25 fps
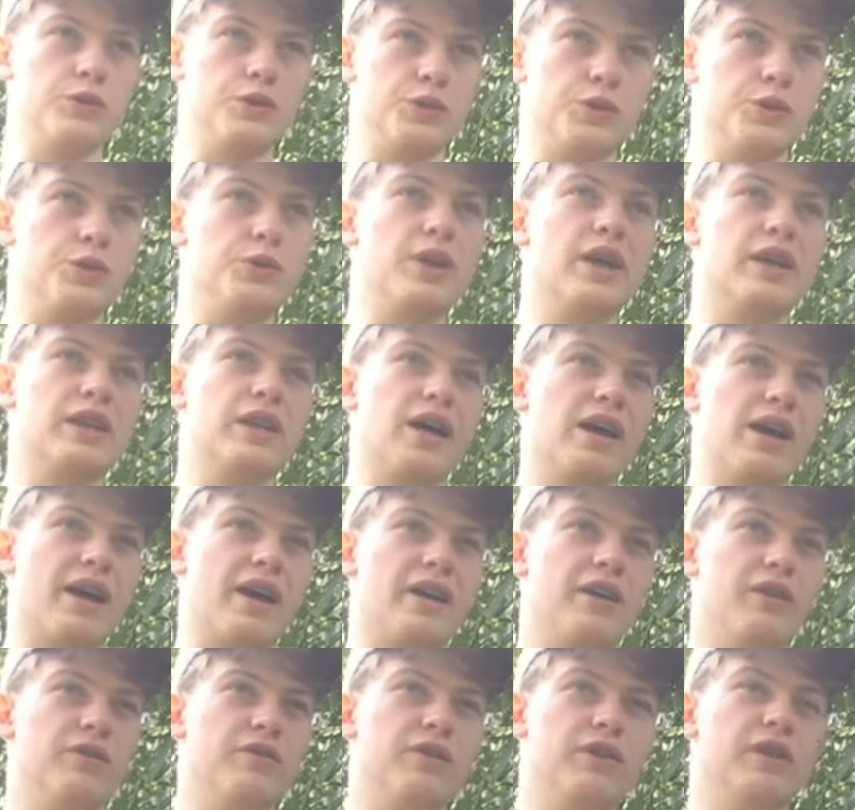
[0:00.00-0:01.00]
do get the
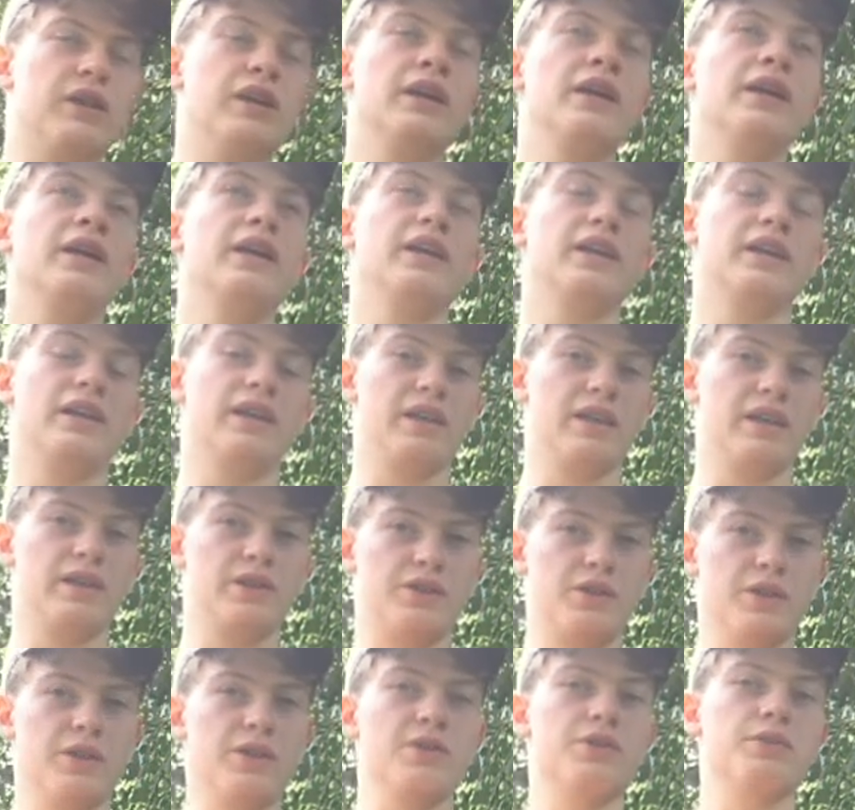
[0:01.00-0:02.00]
hang of it, it
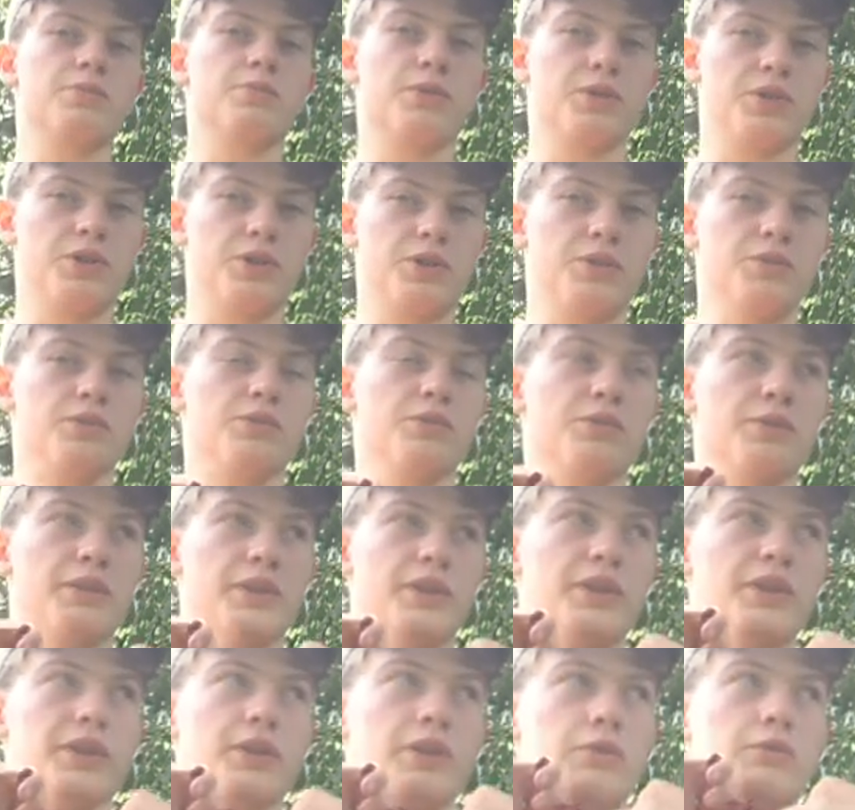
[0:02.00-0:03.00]
does produce really good